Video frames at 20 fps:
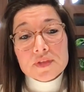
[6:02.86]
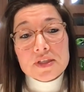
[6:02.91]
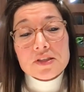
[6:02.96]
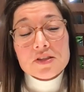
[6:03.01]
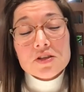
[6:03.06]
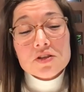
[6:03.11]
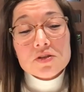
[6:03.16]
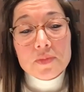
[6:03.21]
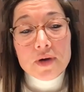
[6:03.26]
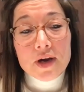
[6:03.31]

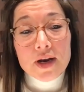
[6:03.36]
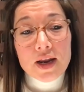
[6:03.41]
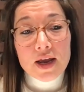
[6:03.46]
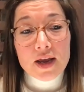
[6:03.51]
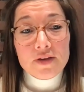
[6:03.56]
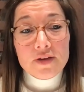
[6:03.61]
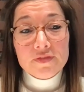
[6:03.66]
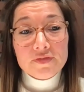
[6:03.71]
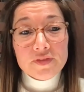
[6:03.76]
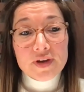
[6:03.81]
This is my
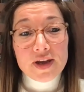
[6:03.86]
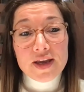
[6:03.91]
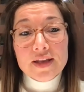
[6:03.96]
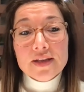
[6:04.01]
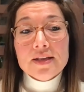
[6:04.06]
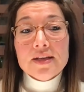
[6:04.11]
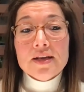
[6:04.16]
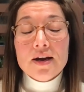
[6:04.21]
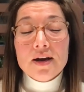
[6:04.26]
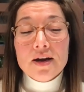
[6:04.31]
life,
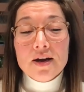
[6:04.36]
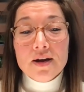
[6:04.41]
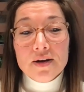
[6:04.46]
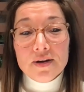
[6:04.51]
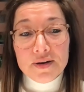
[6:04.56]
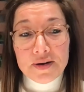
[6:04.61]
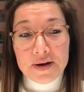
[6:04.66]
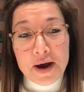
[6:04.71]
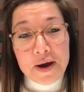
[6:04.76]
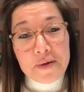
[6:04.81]
and
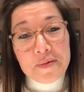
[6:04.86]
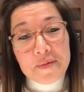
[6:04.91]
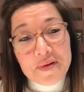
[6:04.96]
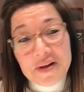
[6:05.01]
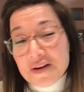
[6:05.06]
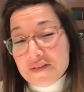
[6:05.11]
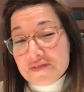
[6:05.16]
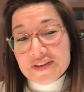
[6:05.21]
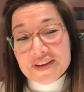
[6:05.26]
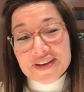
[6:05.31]
uh, I'm
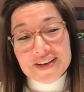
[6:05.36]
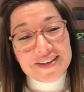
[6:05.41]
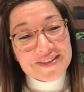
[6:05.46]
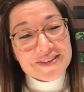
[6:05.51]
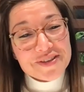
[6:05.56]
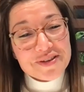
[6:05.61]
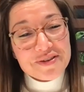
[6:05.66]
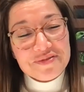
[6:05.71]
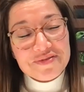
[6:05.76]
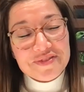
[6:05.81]
loving
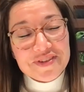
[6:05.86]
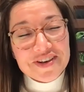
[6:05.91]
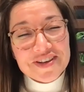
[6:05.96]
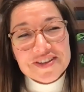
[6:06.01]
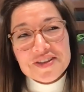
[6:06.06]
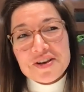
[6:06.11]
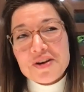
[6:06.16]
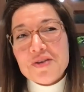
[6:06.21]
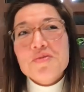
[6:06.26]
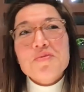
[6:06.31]
it so far.
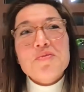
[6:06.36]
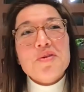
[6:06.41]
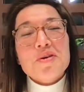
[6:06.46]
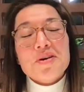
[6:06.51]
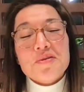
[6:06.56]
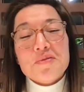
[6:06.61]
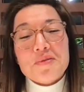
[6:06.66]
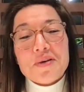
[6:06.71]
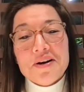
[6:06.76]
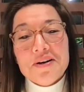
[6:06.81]
It's going
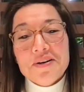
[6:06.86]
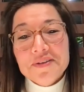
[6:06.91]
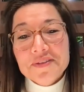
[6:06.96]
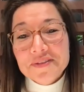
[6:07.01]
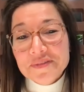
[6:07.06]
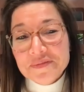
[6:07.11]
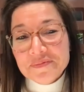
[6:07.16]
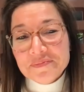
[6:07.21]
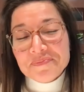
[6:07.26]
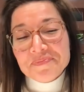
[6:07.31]
really well.
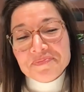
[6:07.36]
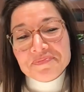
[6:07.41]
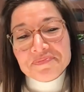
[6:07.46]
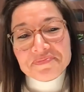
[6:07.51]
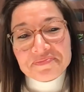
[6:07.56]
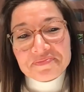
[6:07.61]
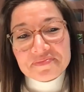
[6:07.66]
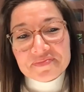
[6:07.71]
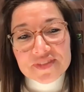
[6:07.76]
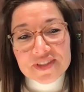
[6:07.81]

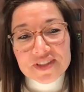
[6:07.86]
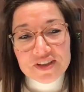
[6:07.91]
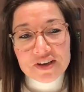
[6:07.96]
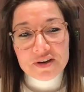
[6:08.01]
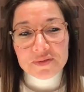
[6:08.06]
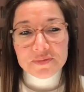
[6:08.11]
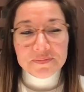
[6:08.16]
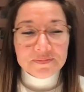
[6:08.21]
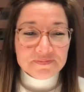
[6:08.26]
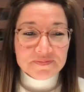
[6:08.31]

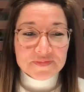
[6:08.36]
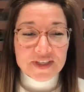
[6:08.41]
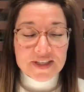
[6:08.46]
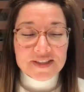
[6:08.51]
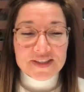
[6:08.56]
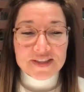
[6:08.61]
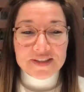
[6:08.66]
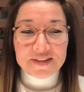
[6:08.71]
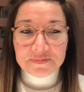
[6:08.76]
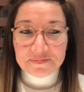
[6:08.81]
So
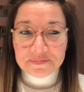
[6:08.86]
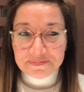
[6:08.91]
that's it.